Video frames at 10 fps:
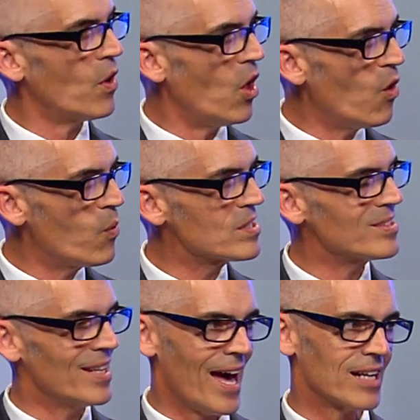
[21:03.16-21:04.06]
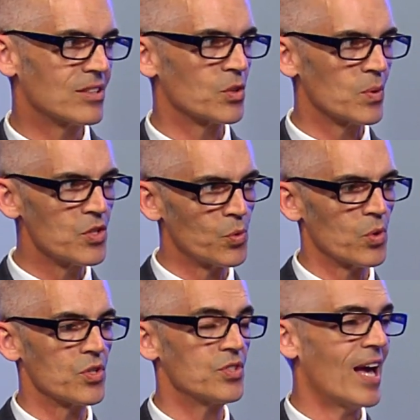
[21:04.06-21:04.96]
always lacked the
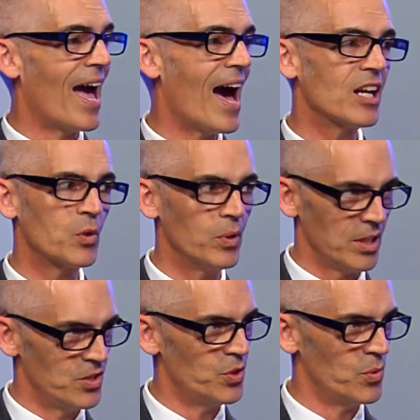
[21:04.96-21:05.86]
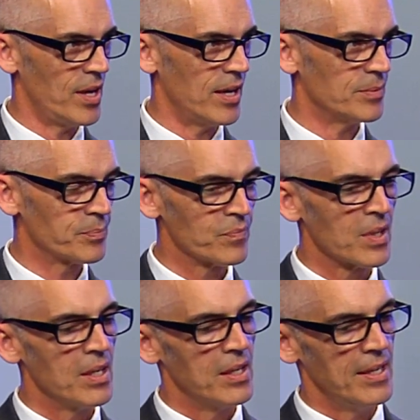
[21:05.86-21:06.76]
resources to adequately do that.
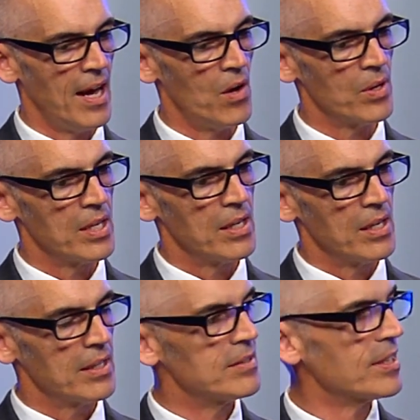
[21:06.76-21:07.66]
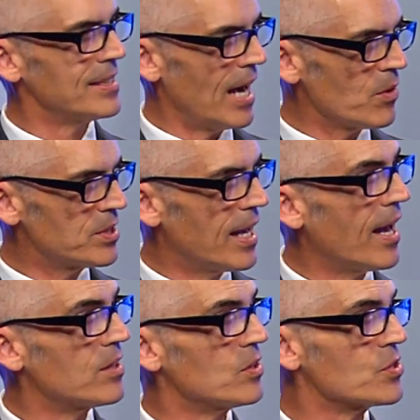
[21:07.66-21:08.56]
Now, the county
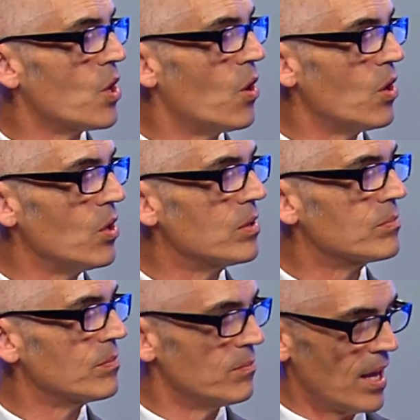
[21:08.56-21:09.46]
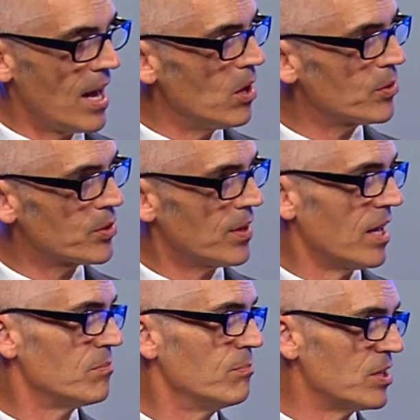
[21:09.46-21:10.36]
handles all health
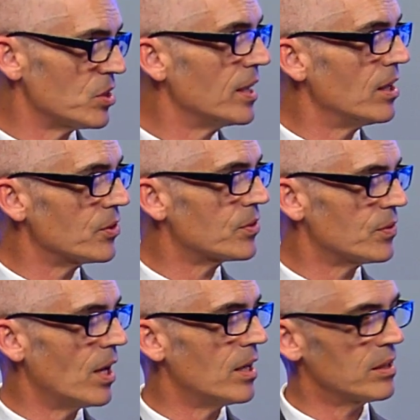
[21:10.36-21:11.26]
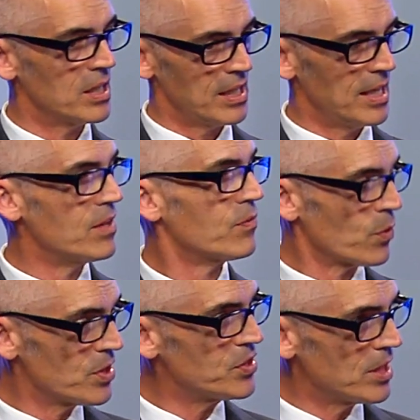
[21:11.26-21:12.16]
and mental health
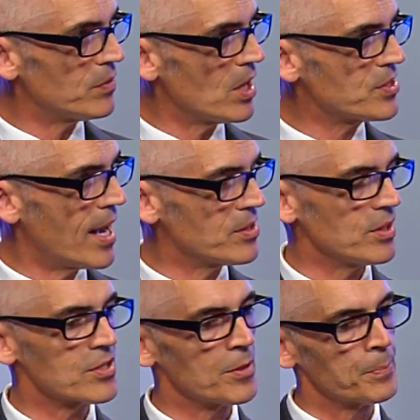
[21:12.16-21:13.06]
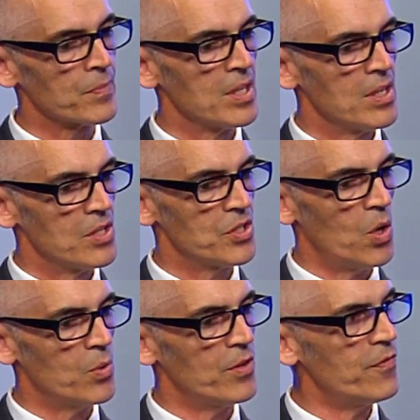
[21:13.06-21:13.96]
for the city of Los Angeles.
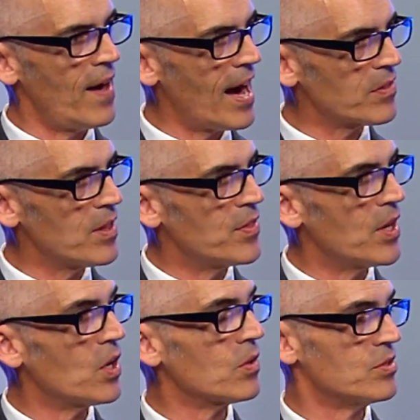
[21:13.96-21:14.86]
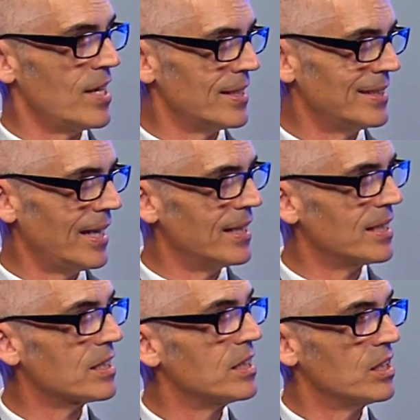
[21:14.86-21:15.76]
So the fact that they're
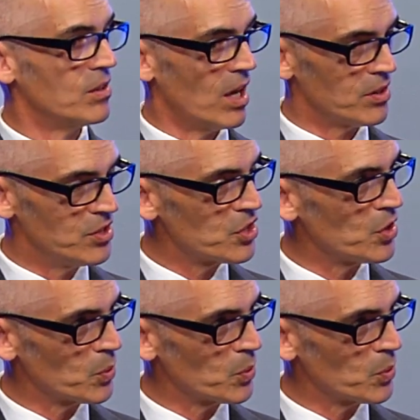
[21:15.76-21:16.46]
dedicating additional